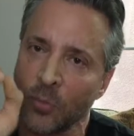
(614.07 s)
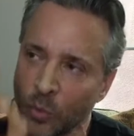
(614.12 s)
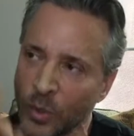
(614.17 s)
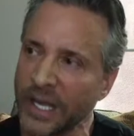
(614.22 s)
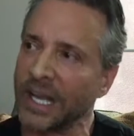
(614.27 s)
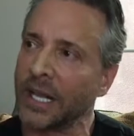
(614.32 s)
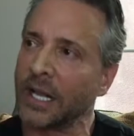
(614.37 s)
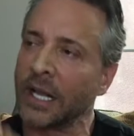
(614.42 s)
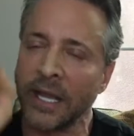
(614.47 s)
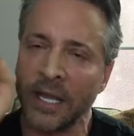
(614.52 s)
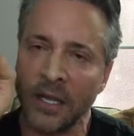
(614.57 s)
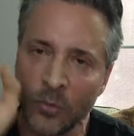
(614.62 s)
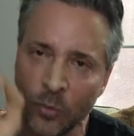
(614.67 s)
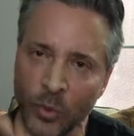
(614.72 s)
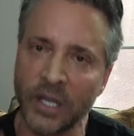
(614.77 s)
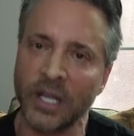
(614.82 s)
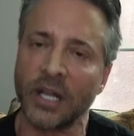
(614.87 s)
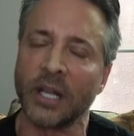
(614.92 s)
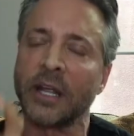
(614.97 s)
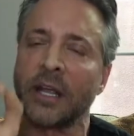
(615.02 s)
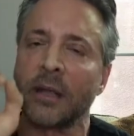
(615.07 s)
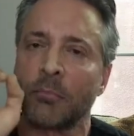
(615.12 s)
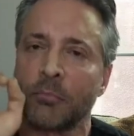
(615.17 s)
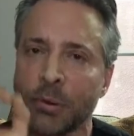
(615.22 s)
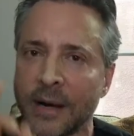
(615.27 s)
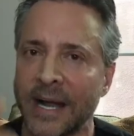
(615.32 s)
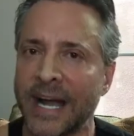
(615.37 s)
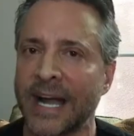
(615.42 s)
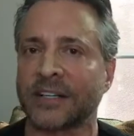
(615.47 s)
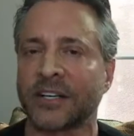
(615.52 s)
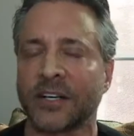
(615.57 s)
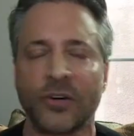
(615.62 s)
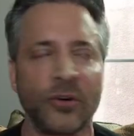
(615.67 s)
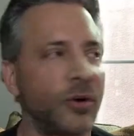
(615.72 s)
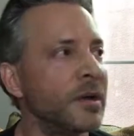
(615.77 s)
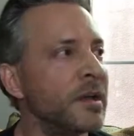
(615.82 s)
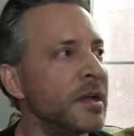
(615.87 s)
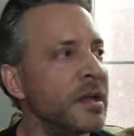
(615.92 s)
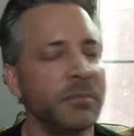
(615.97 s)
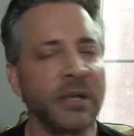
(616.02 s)
really, really
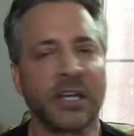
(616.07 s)
practical.